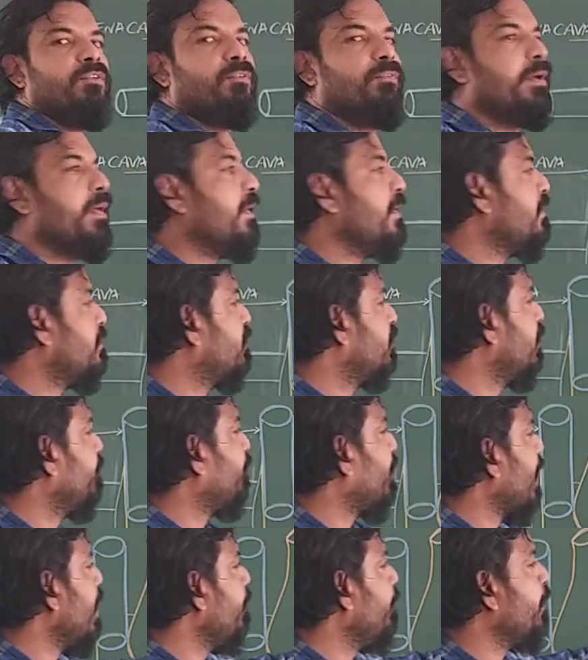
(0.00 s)
Where is the
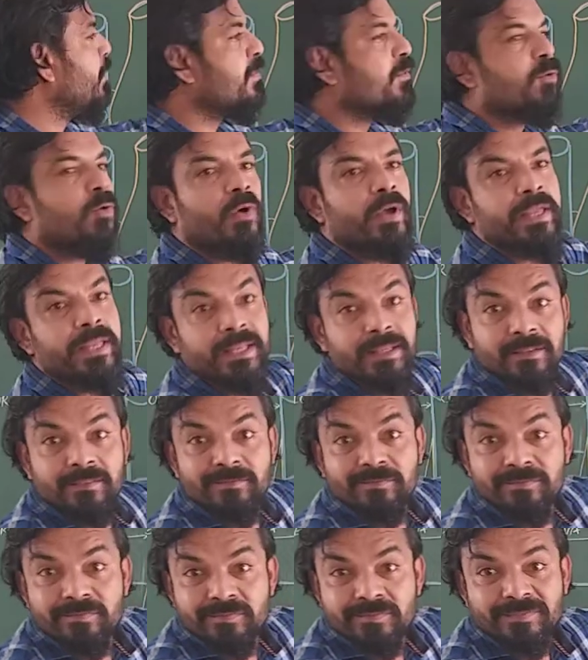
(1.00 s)
pipe is going?
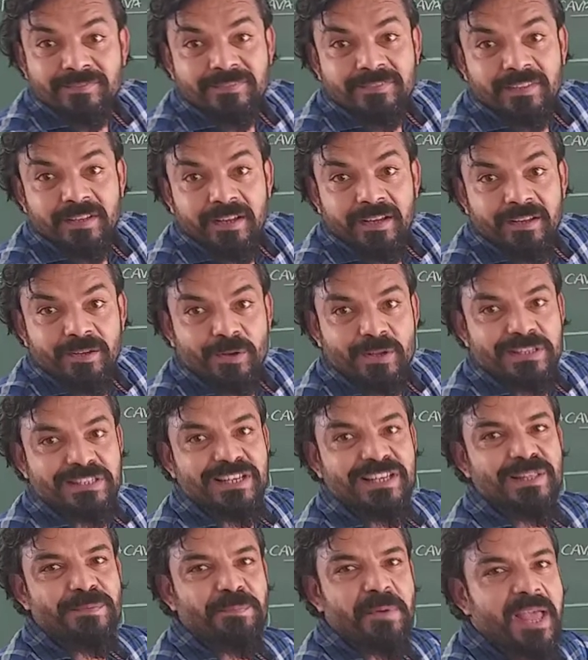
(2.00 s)
You can
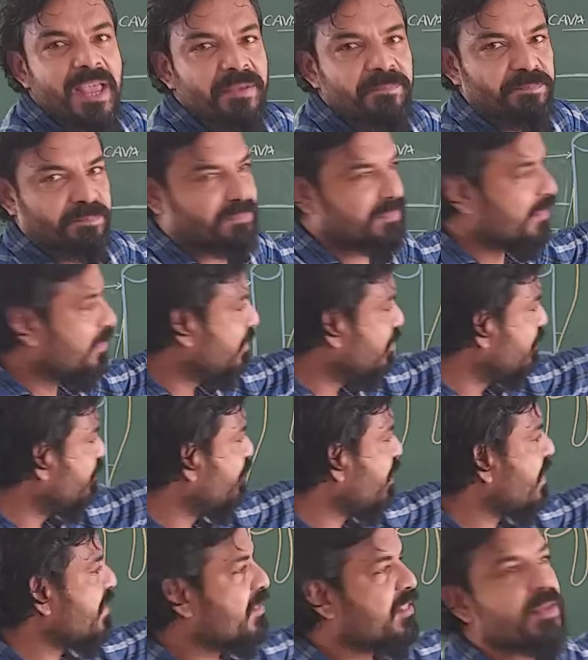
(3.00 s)
say the pipe.
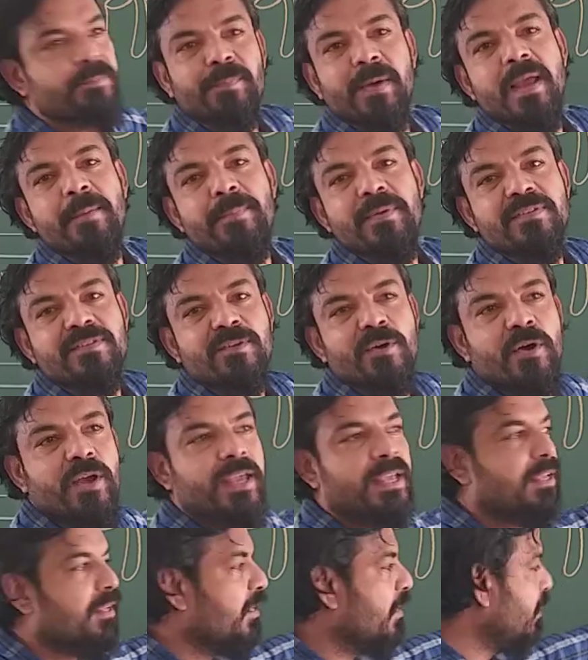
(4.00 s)
Where is the pipe is going?